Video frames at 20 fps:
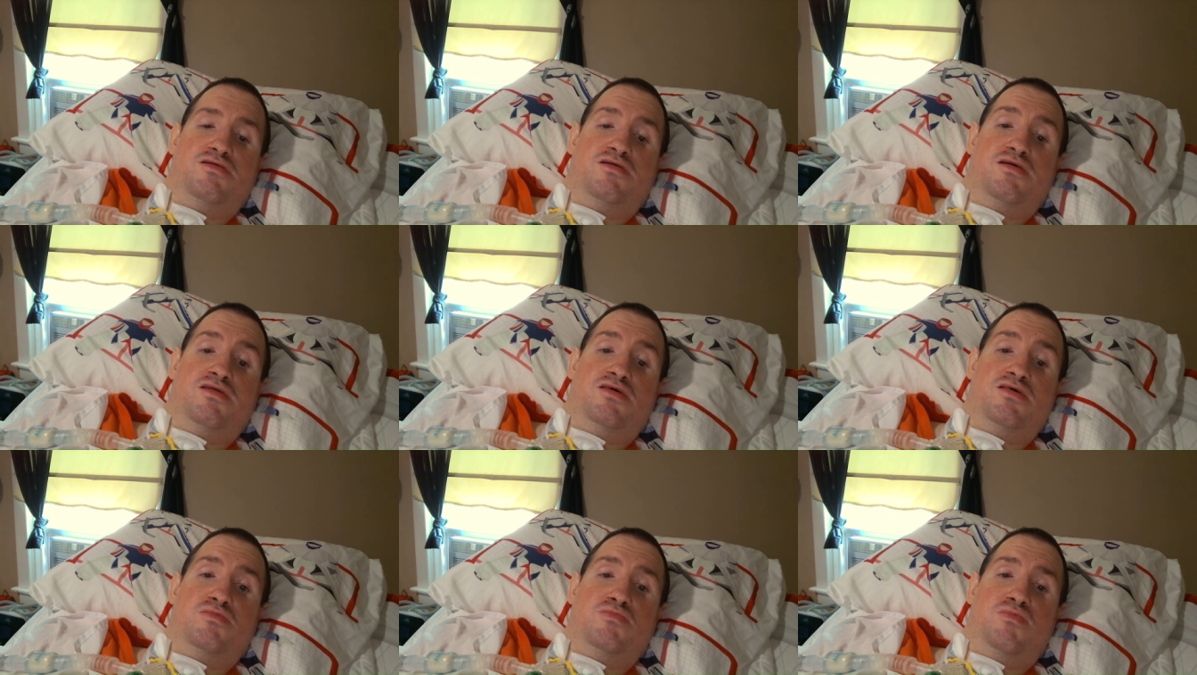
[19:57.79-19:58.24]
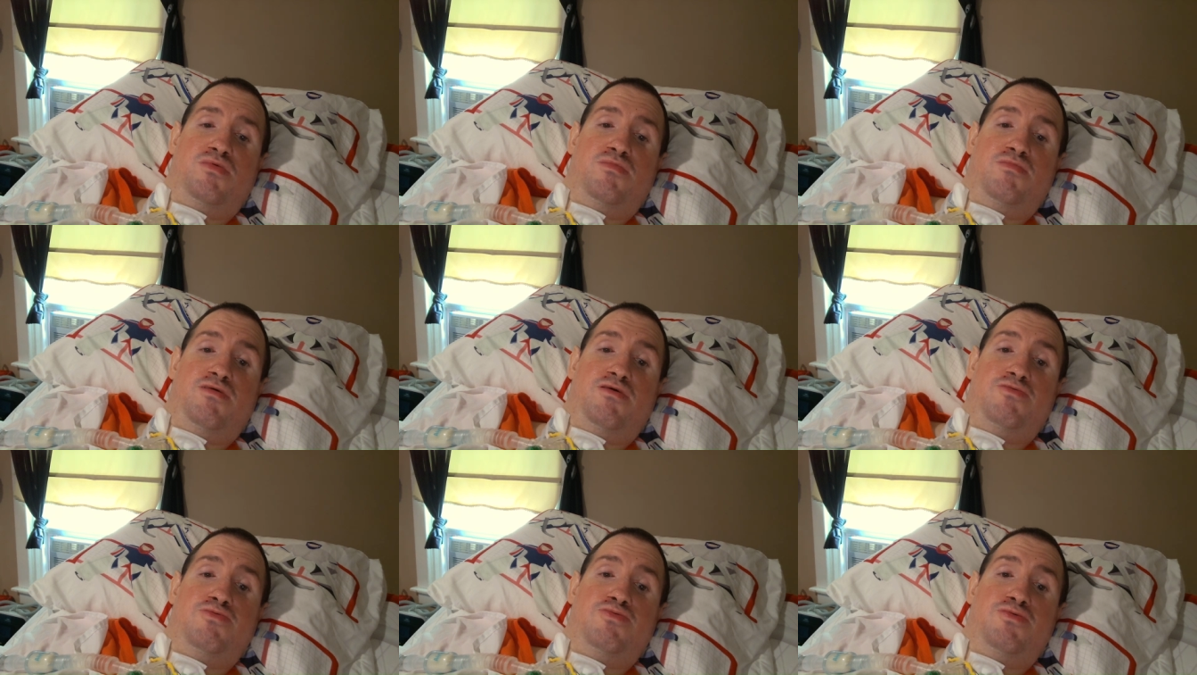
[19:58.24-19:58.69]
and he's one of
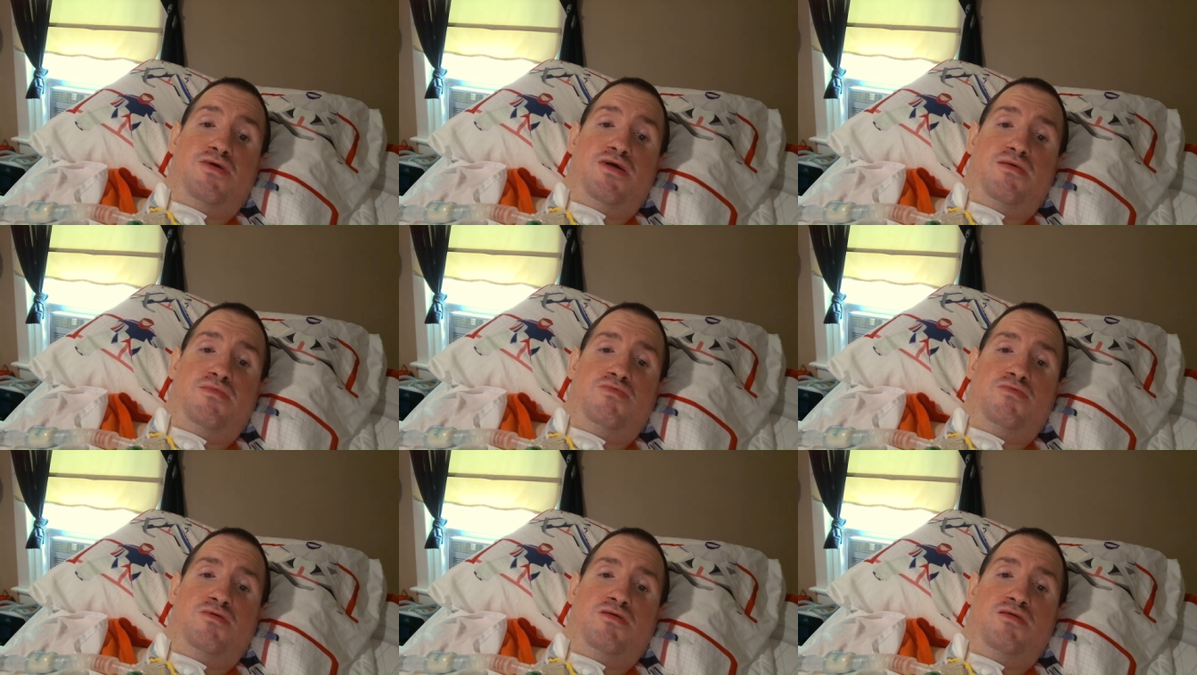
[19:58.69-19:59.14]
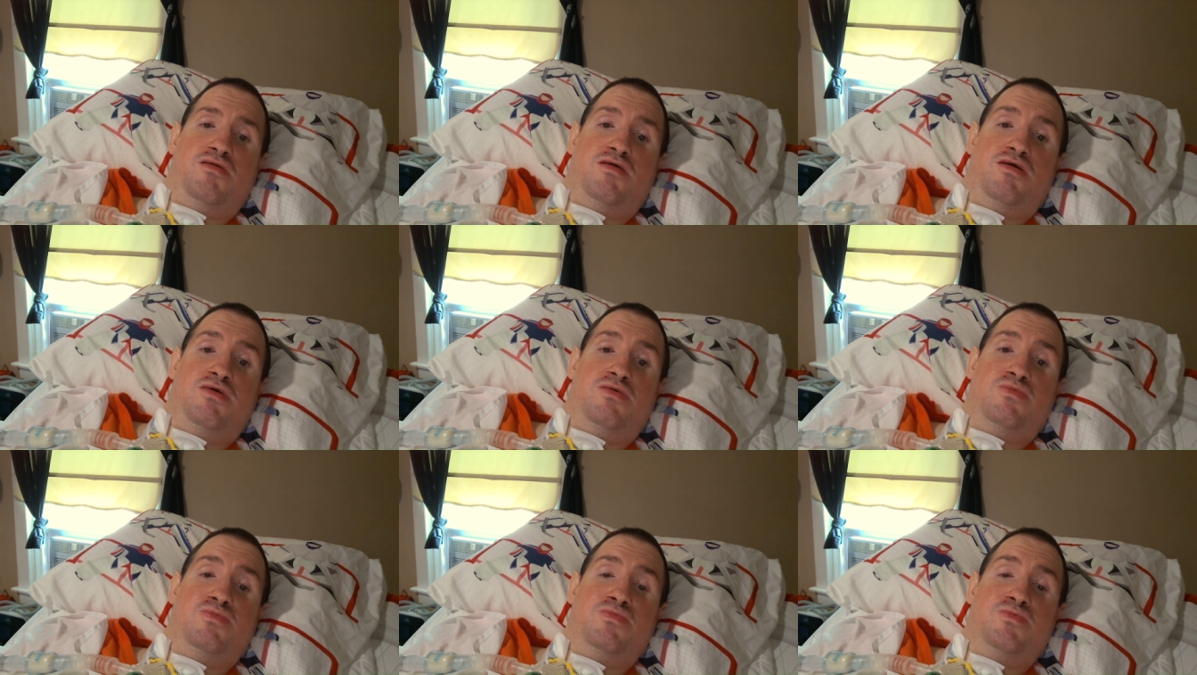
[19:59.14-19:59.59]
my favorite
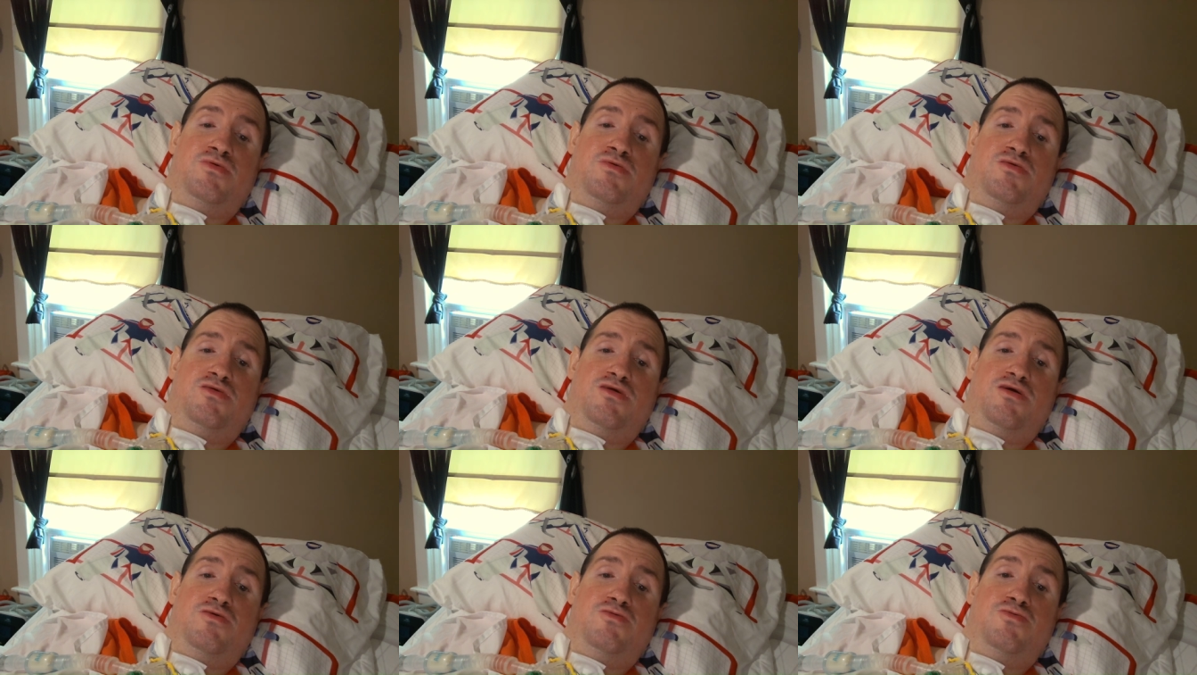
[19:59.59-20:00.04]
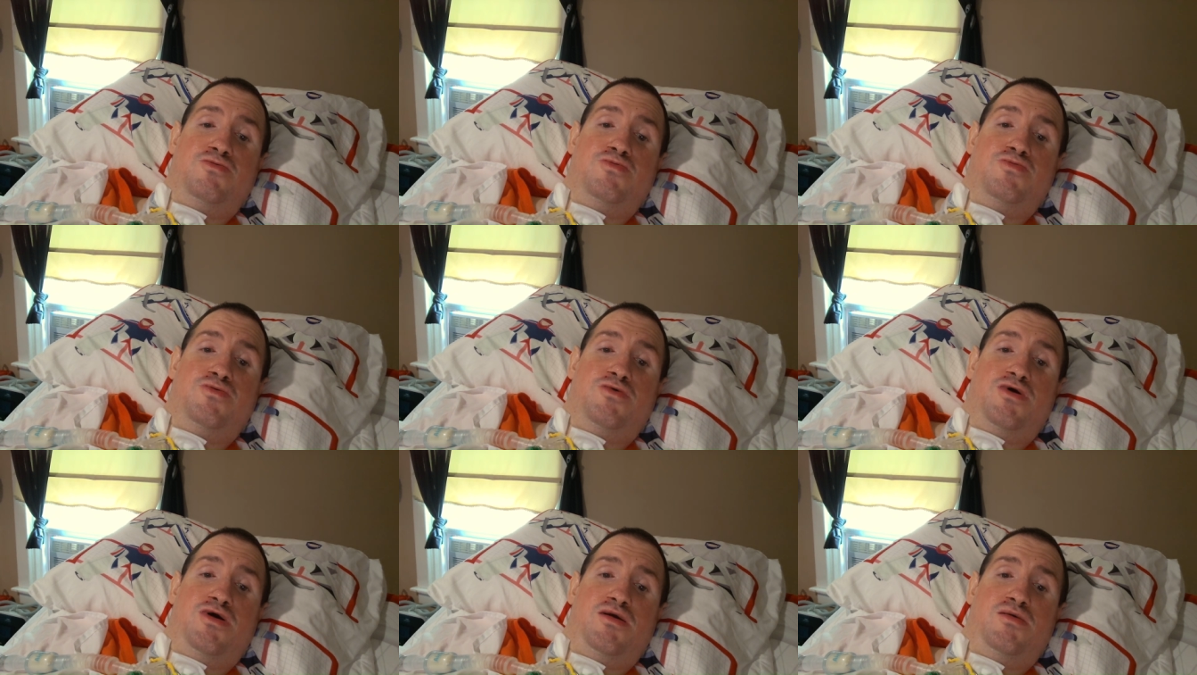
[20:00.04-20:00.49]
Philadelphia
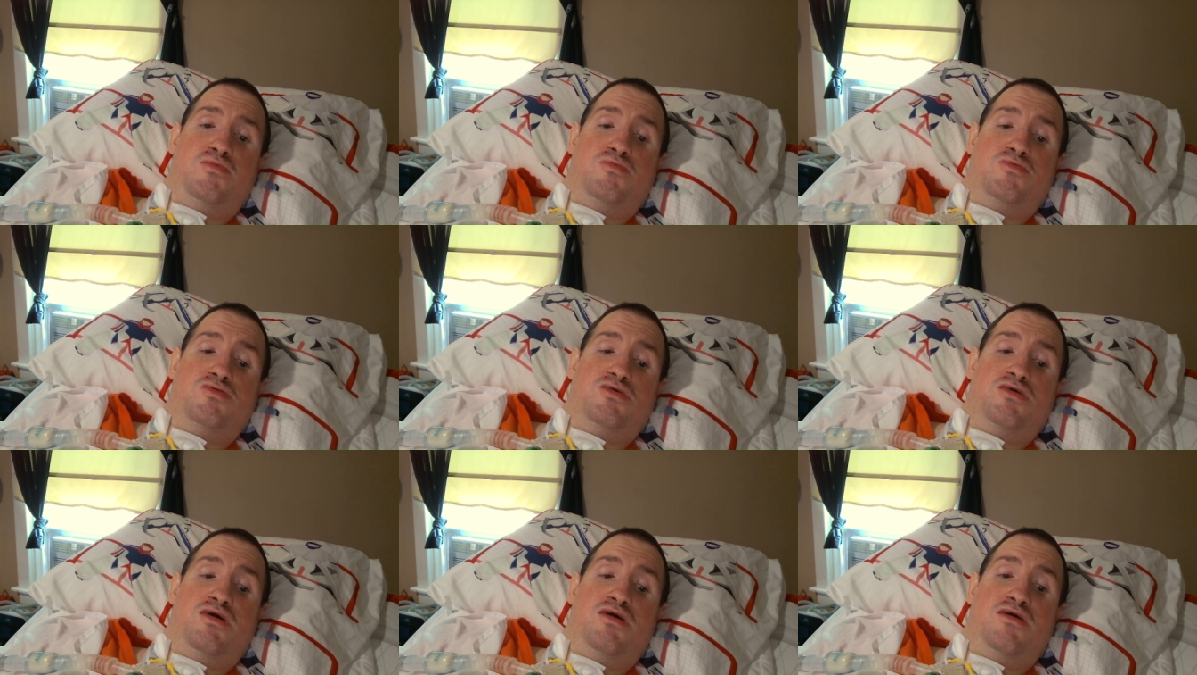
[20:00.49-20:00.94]
Flyers